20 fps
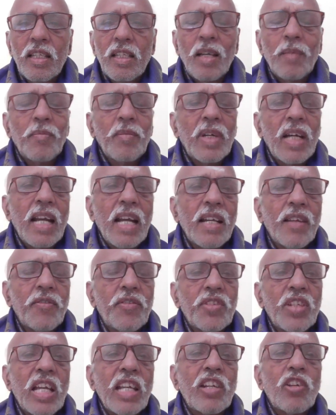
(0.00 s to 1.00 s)
Some kind of
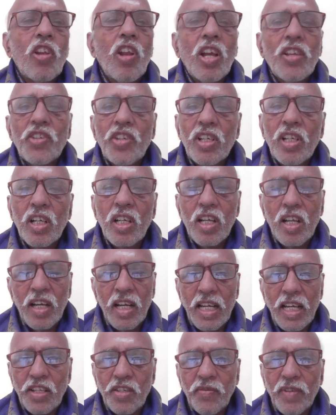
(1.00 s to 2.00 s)
psychological
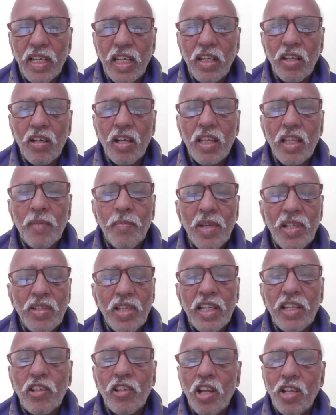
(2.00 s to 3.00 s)
traits, we can call them as
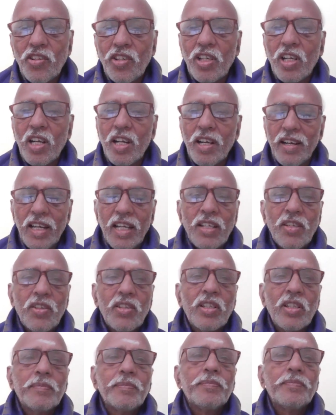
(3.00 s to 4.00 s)
psychological
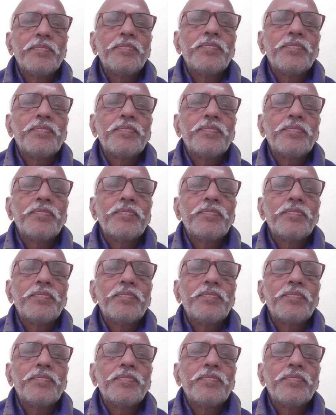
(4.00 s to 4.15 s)
traits.